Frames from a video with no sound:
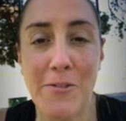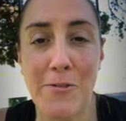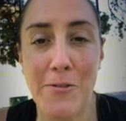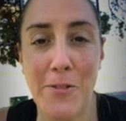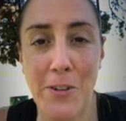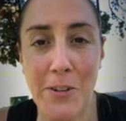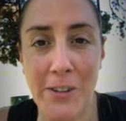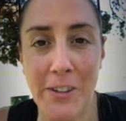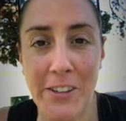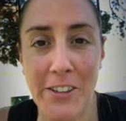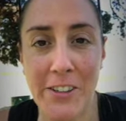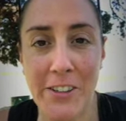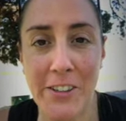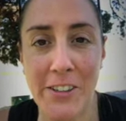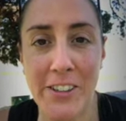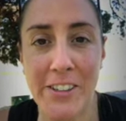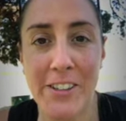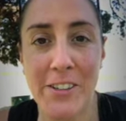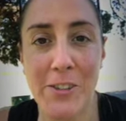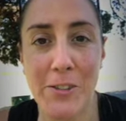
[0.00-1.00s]
feeling
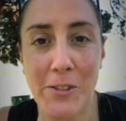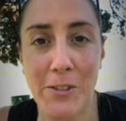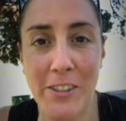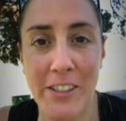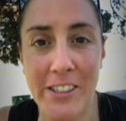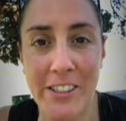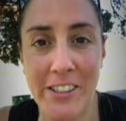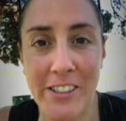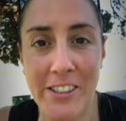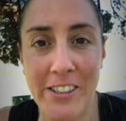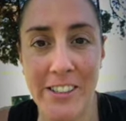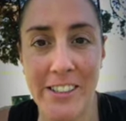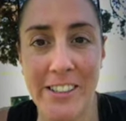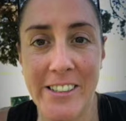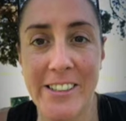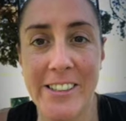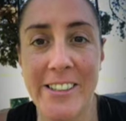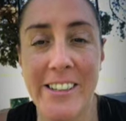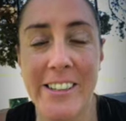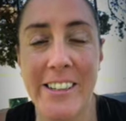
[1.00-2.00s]
good or looking
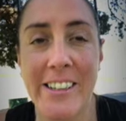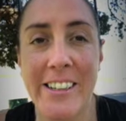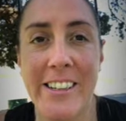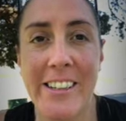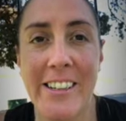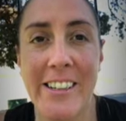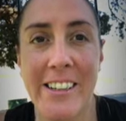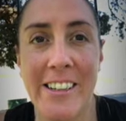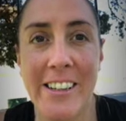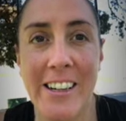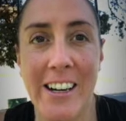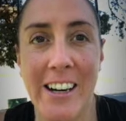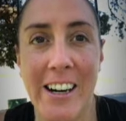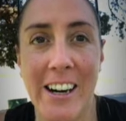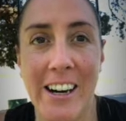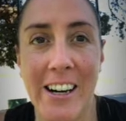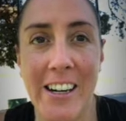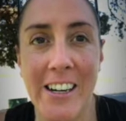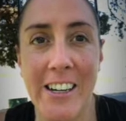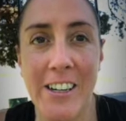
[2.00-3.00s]
good,
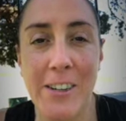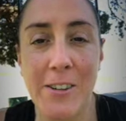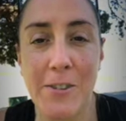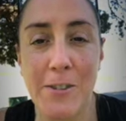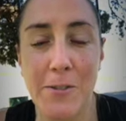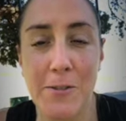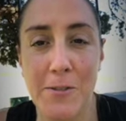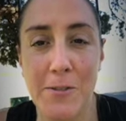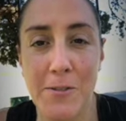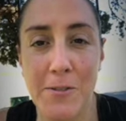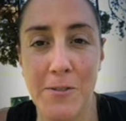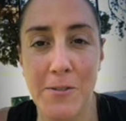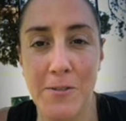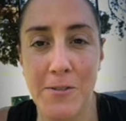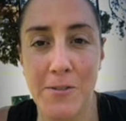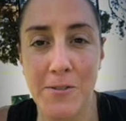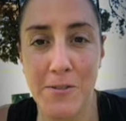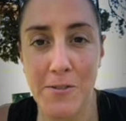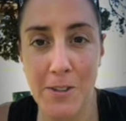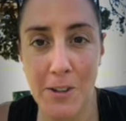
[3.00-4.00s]
I
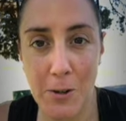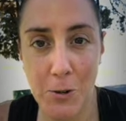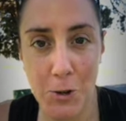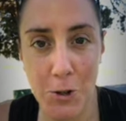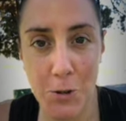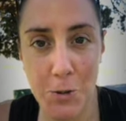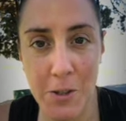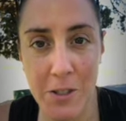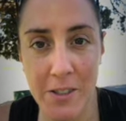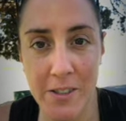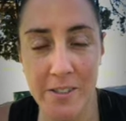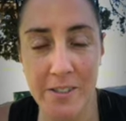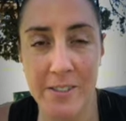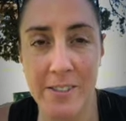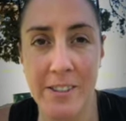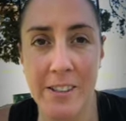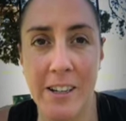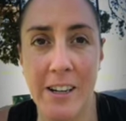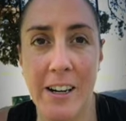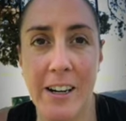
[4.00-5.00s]
fell short.
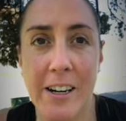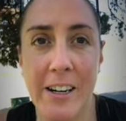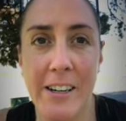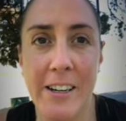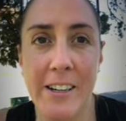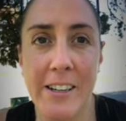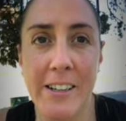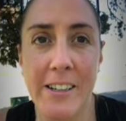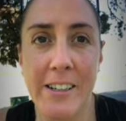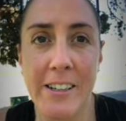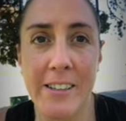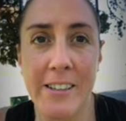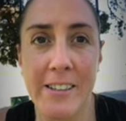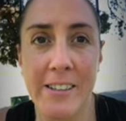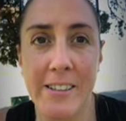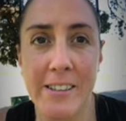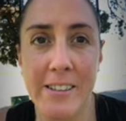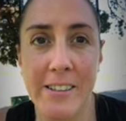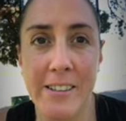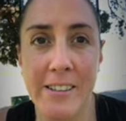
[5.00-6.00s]

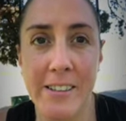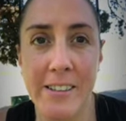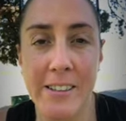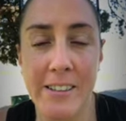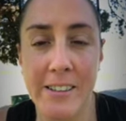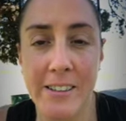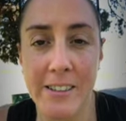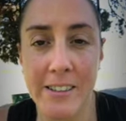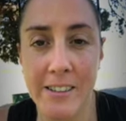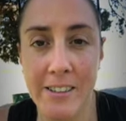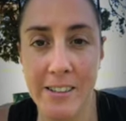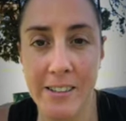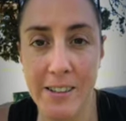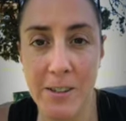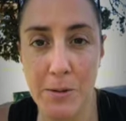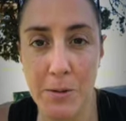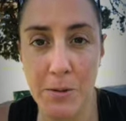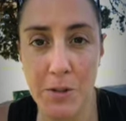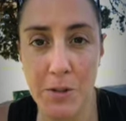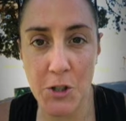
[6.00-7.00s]

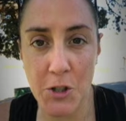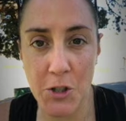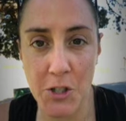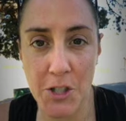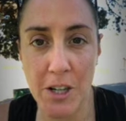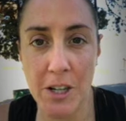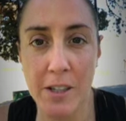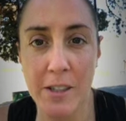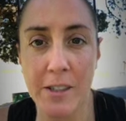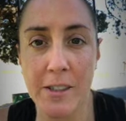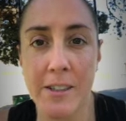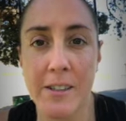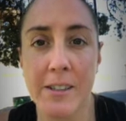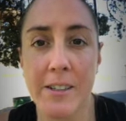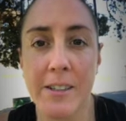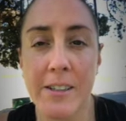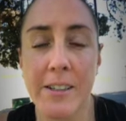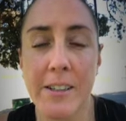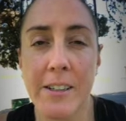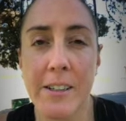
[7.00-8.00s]
It shock,
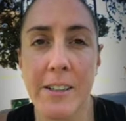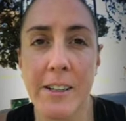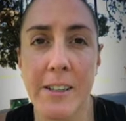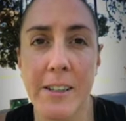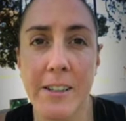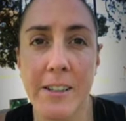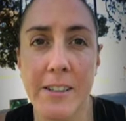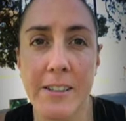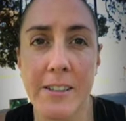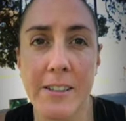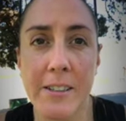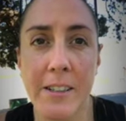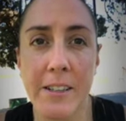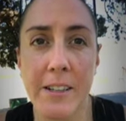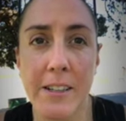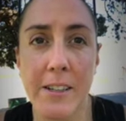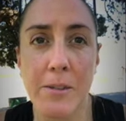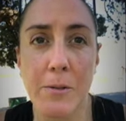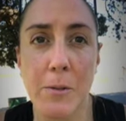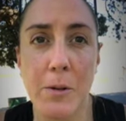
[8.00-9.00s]
and
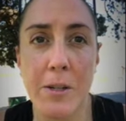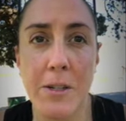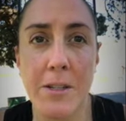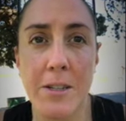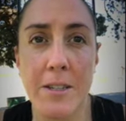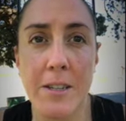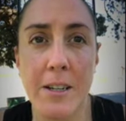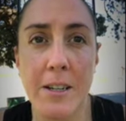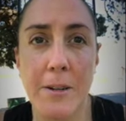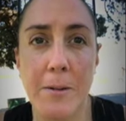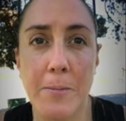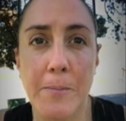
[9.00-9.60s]
it was